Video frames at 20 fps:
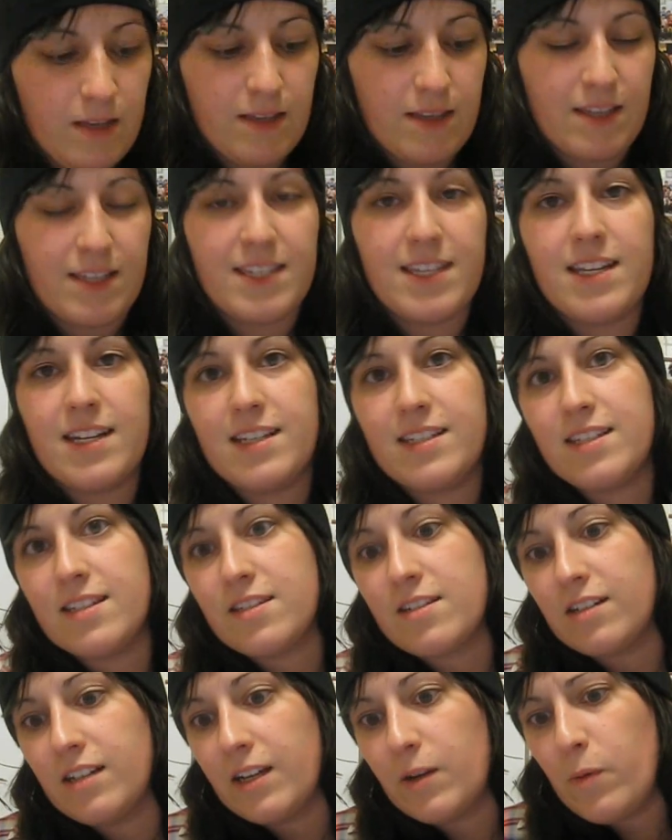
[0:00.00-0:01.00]
The citizens
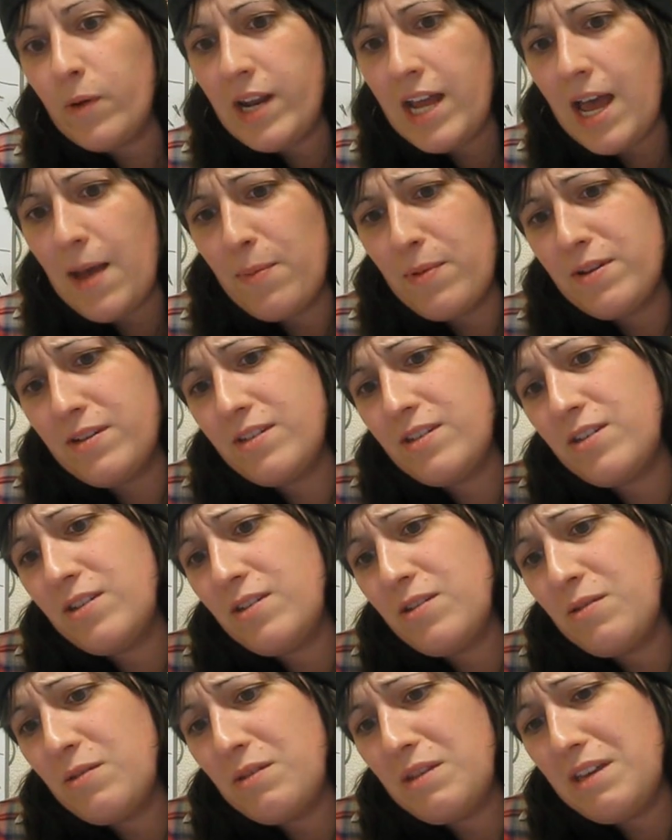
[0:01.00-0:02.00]
are like, what happened
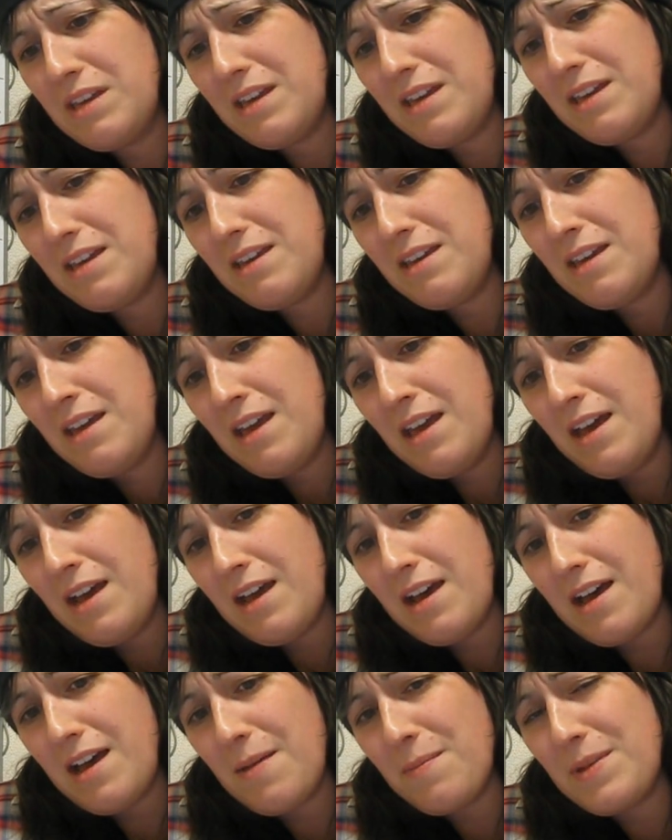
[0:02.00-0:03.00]
to the
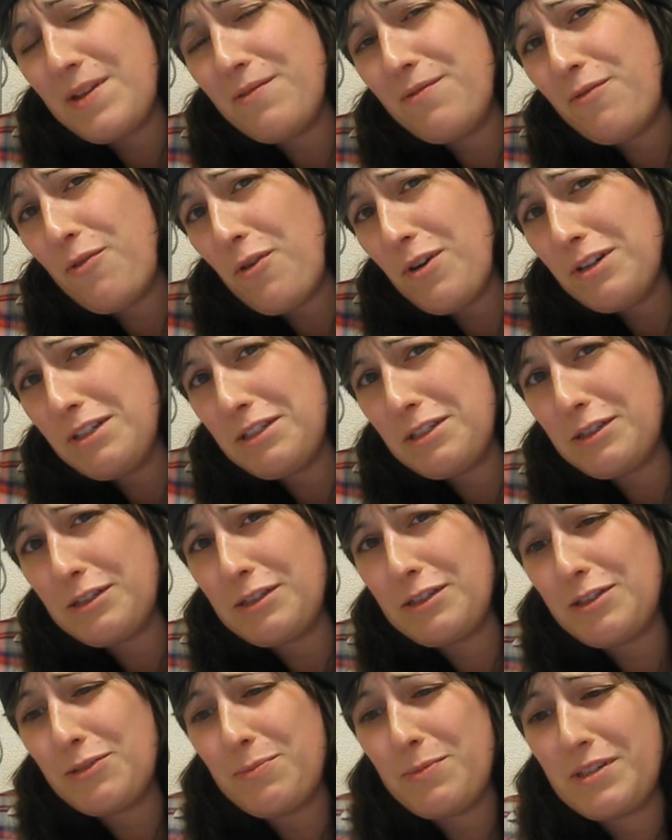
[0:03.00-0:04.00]

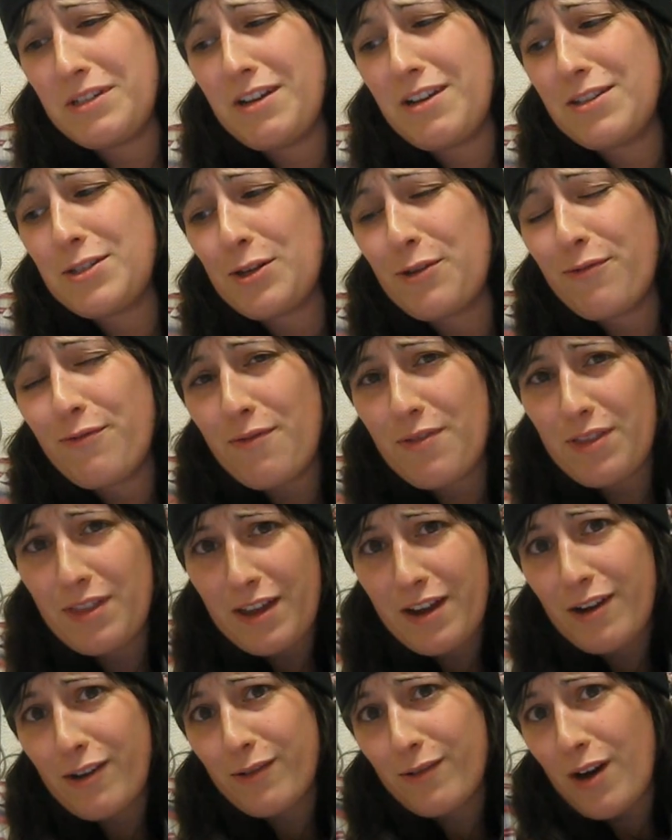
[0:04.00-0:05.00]
enforcers? Because
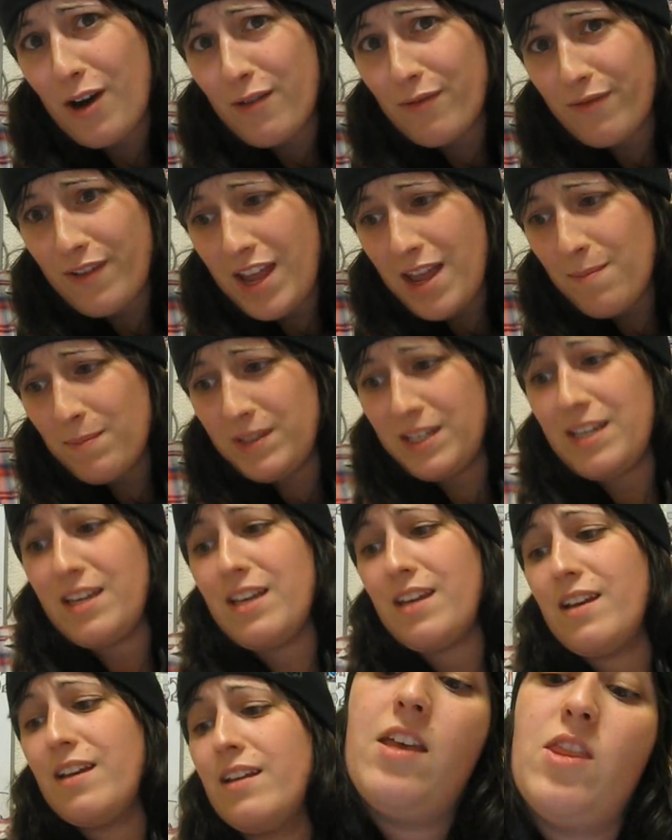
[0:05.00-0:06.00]
they're our
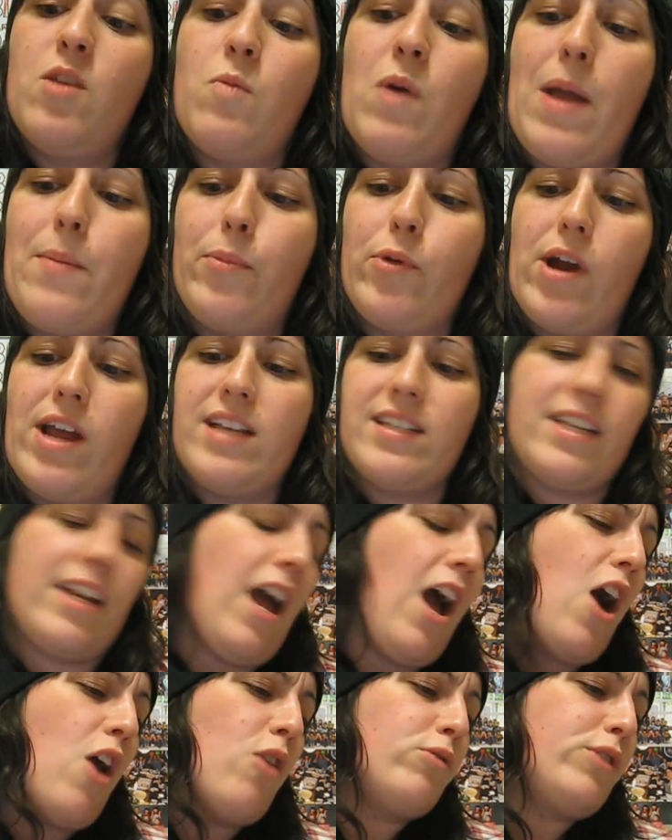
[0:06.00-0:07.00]
family. And the white beret is like,
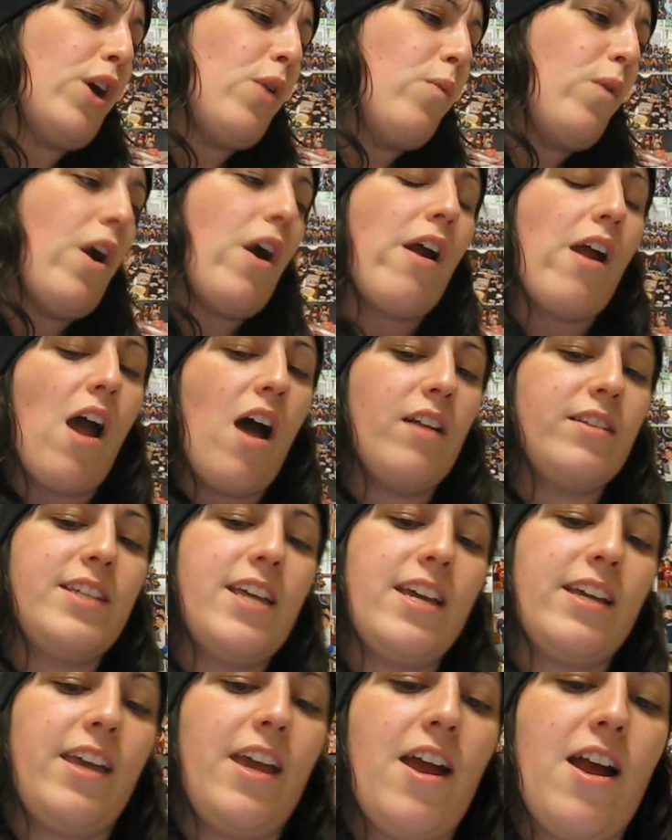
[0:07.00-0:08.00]
oh, don't worry, I'll
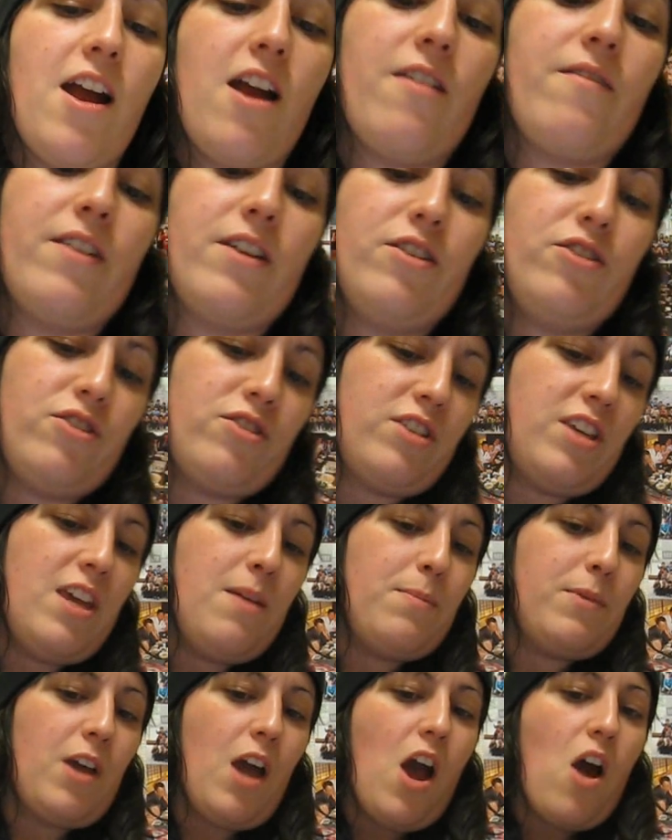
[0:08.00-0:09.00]
take care of it. Just
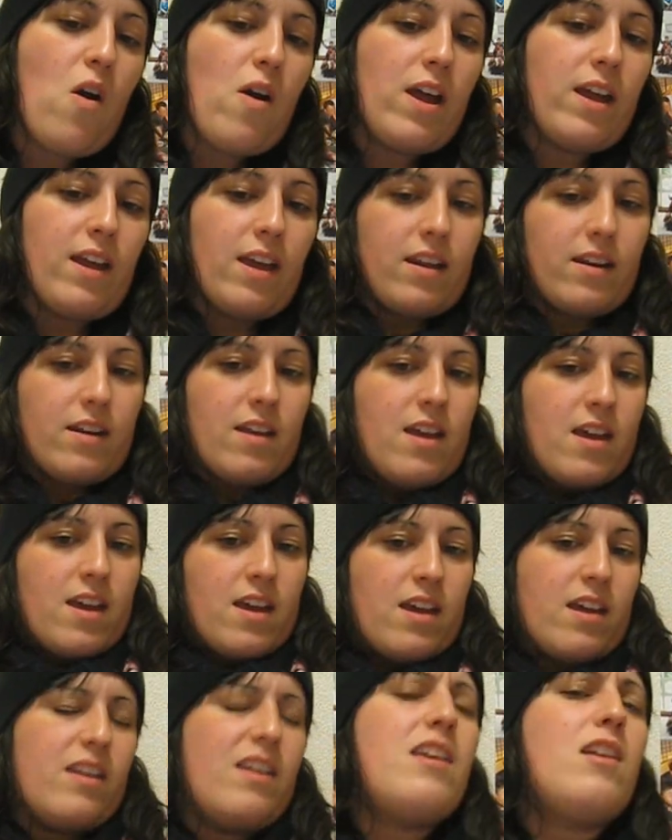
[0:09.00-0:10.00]
keep going and
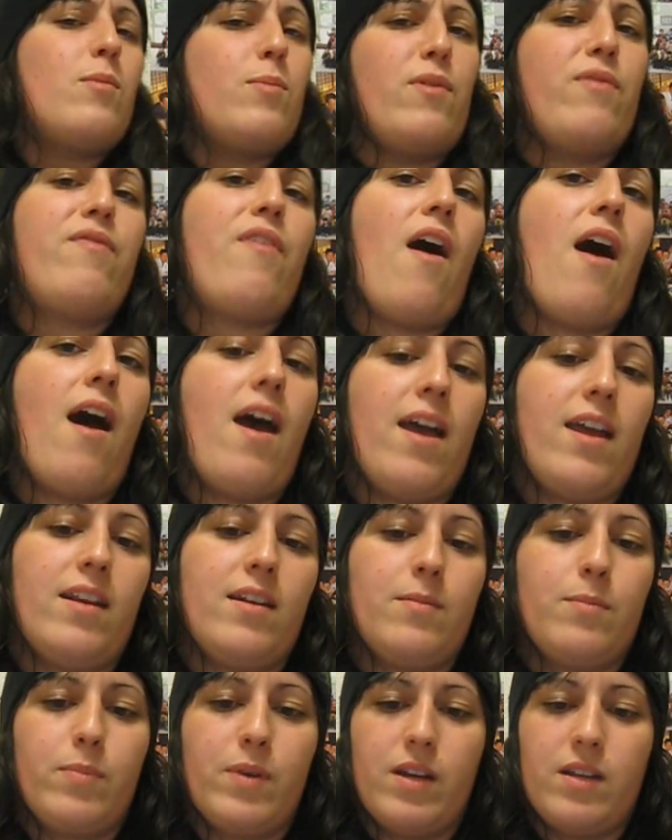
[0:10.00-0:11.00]
it'll be fine.
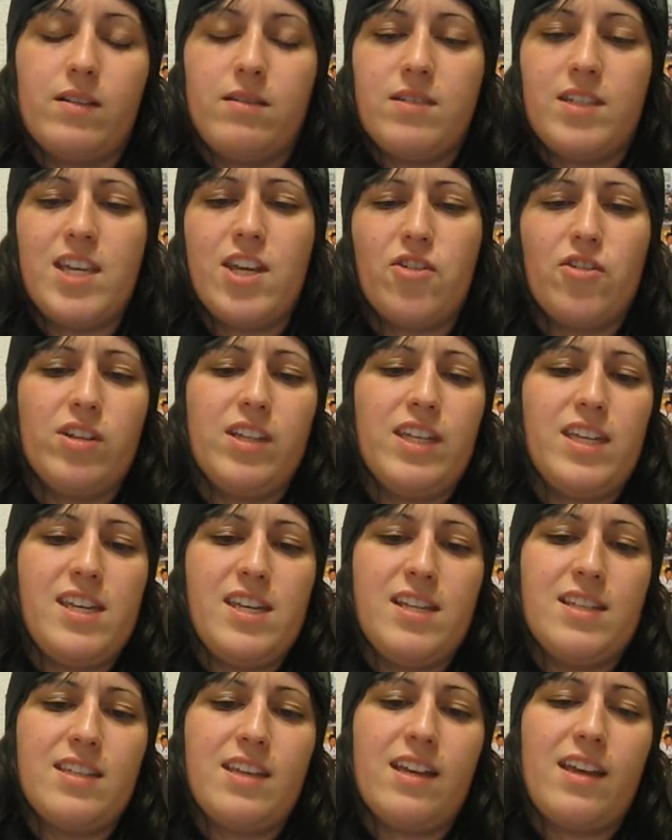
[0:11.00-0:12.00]
But secretly
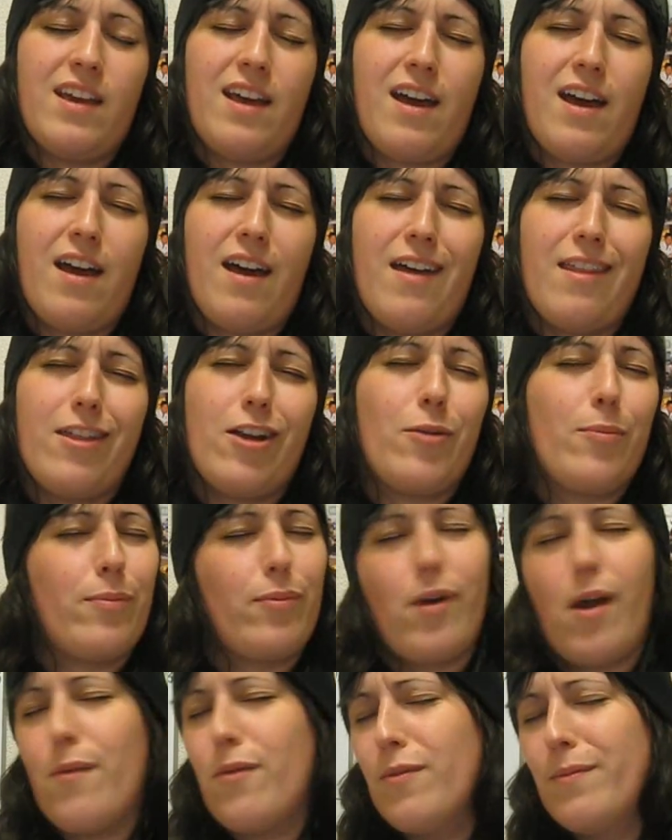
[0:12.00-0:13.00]
he's like, they're
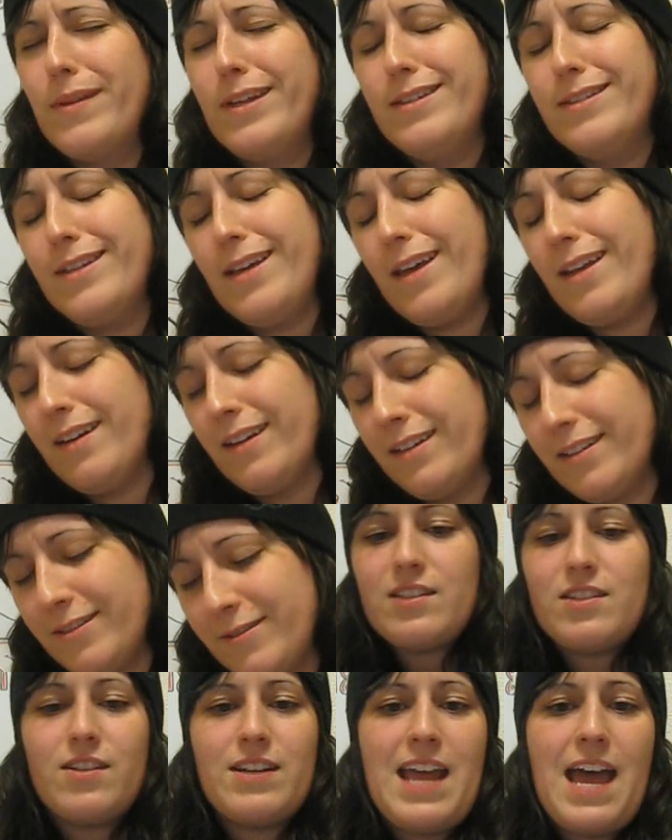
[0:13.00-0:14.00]
probably dead.
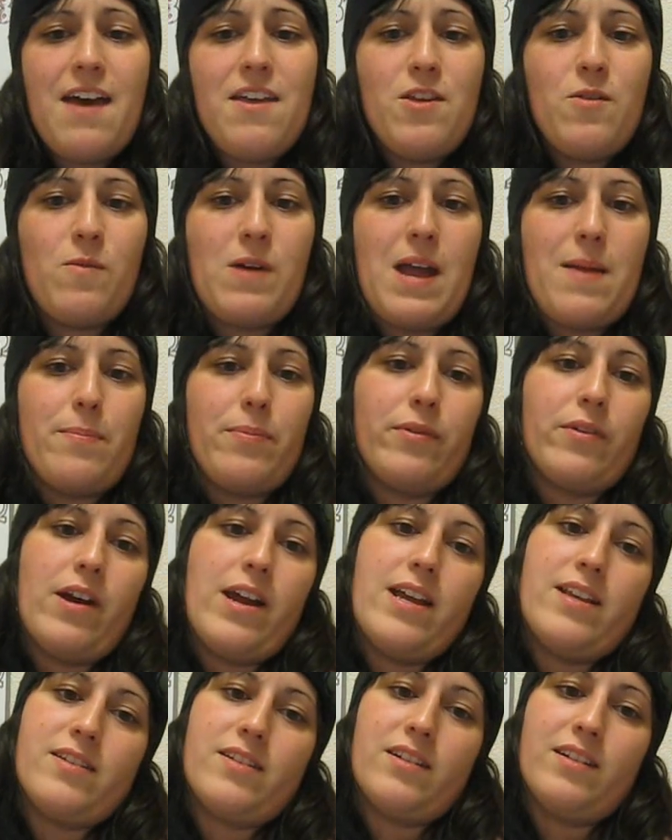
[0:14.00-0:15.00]
So now the white
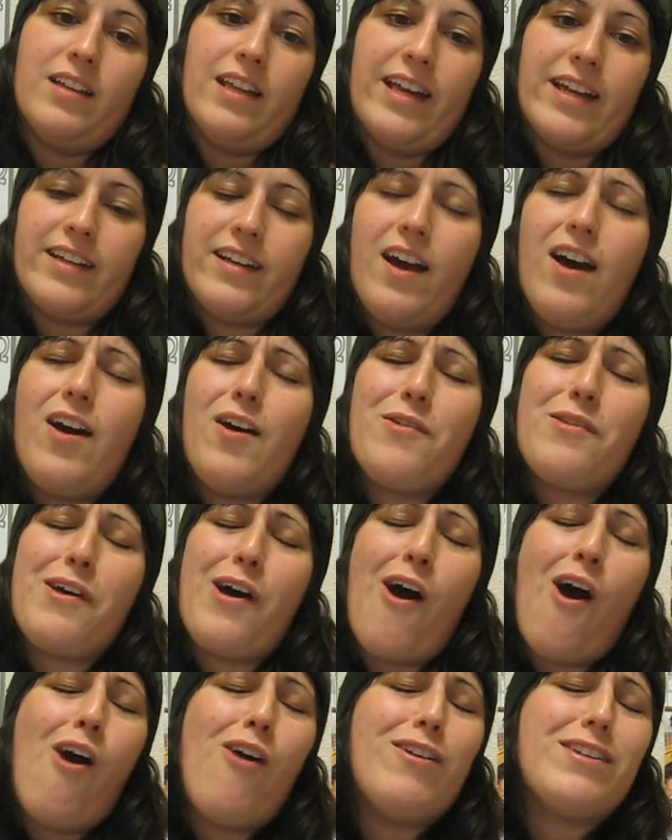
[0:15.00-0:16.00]
berets are like, oh, the
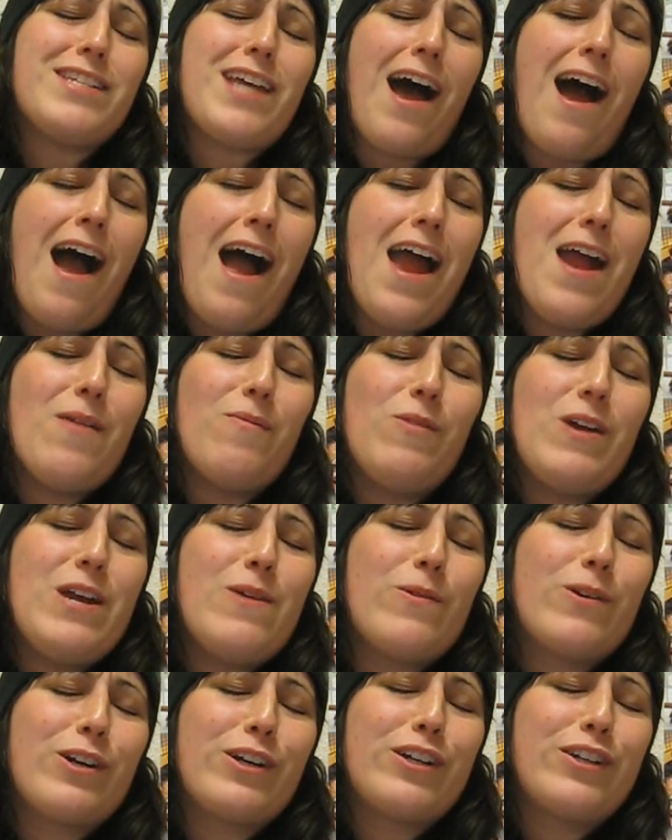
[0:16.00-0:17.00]
whole time we
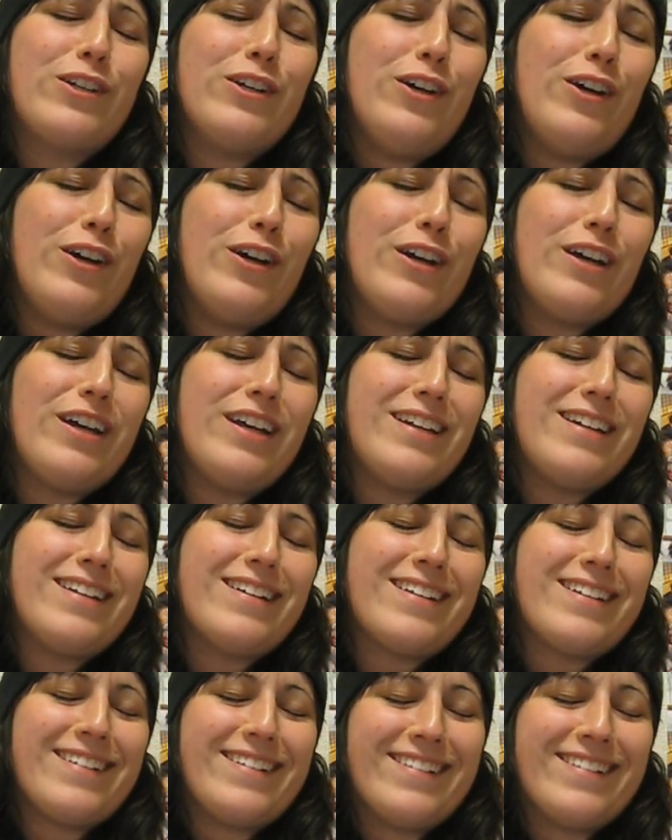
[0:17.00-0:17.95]
were good.